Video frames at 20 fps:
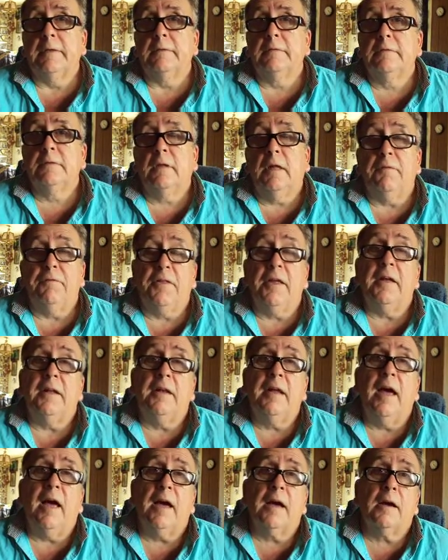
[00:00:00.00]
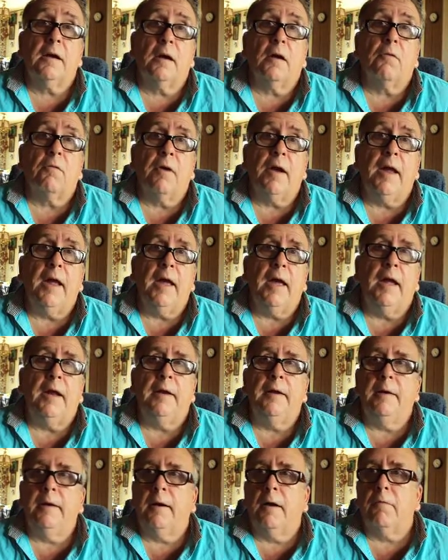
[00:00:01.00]
you know, if they attack
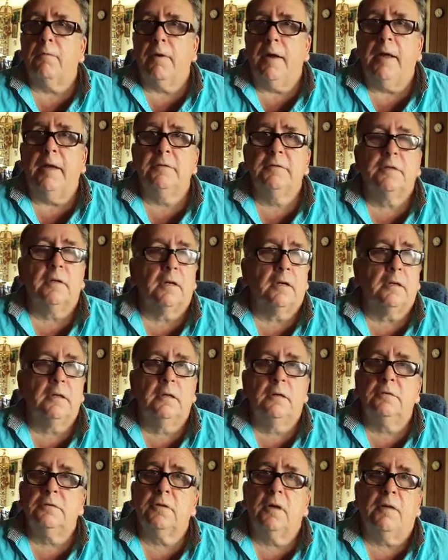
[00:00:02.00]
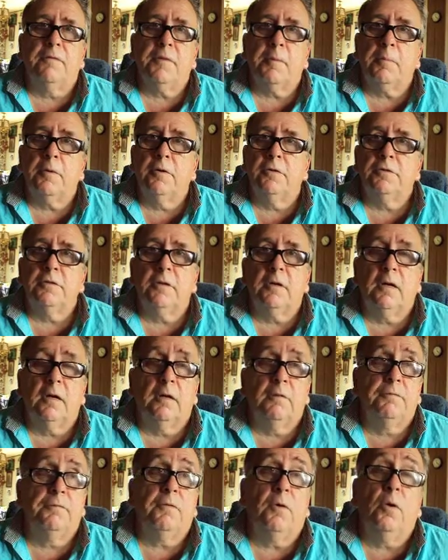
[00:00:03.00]
Iran, Iran's going to close off the
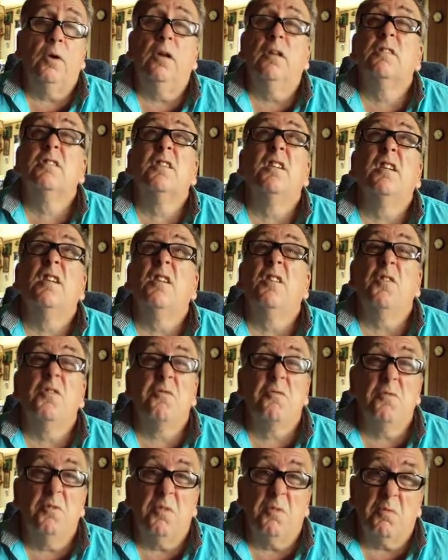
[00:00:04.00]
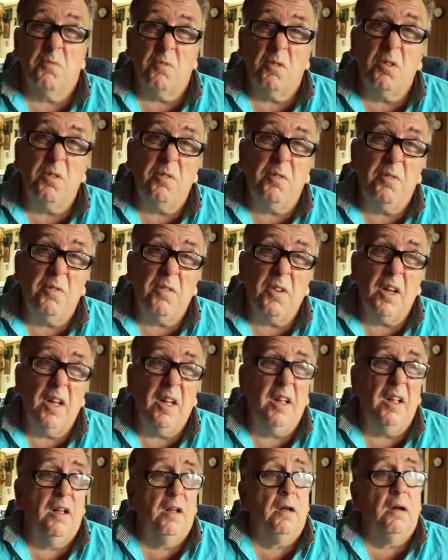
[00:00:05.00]
Persian Gulf. Oil's going to go through the roof.
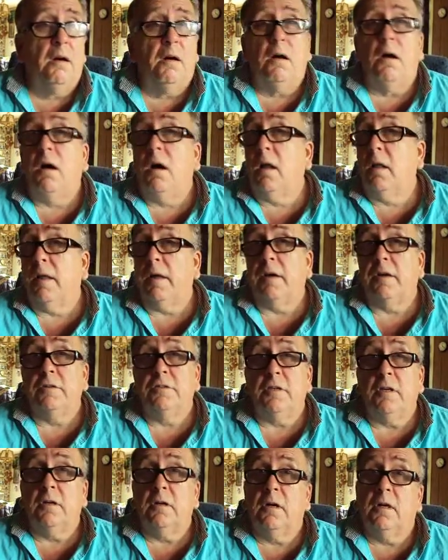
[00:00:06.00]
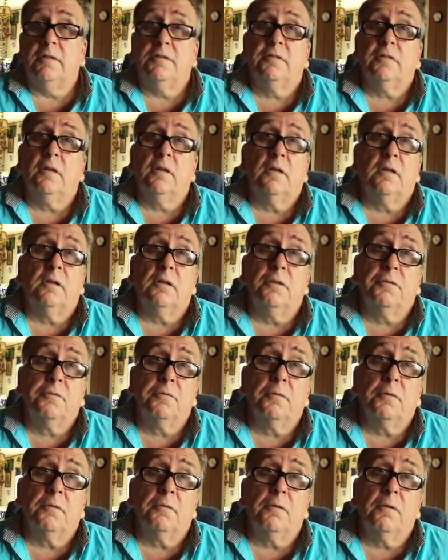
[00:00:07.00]
All energy costs are going to
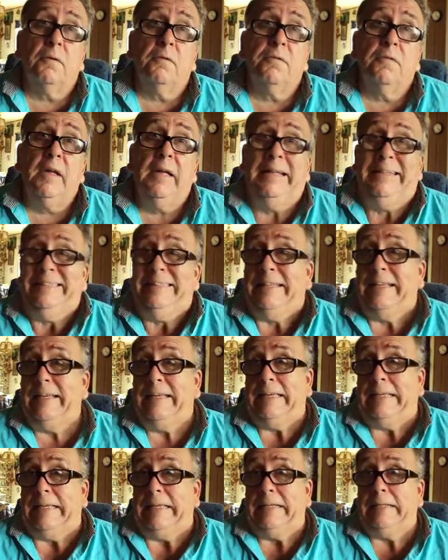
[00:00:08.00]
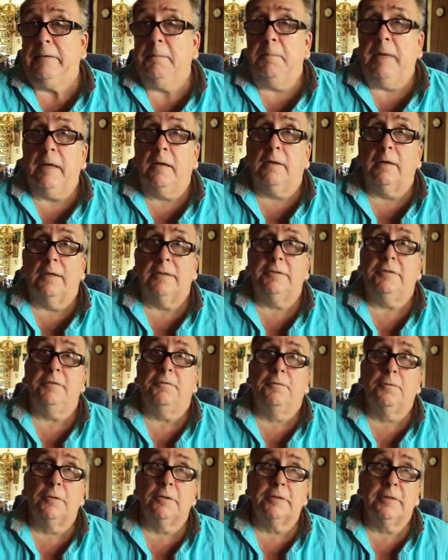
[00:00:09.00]
go through the roof, and it may
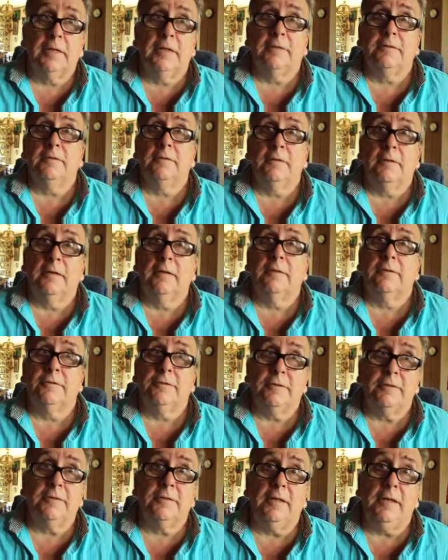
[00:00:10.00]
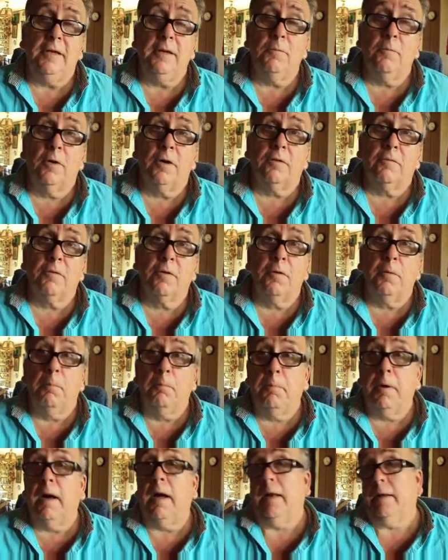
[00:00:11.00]
cost you $4,000 just to heat one
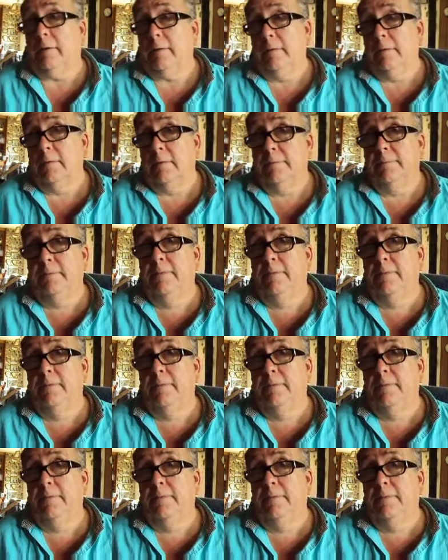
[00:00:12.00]
room, but